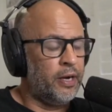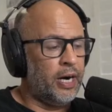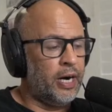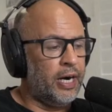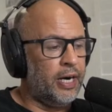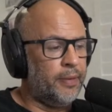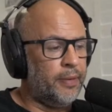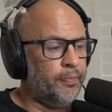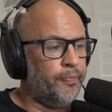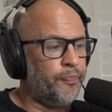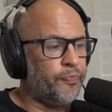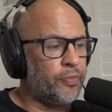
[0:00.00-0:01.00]

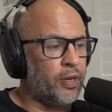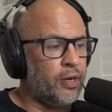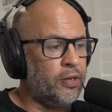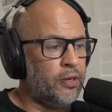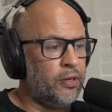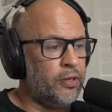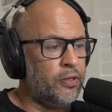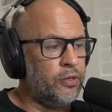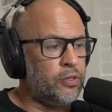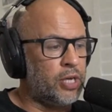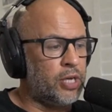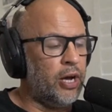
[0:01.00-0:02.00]

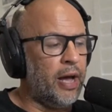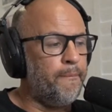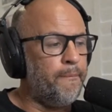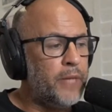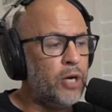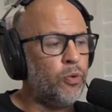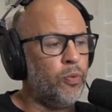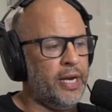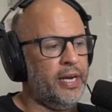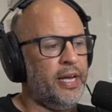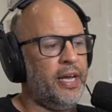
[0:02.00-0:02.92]
So at middleweight,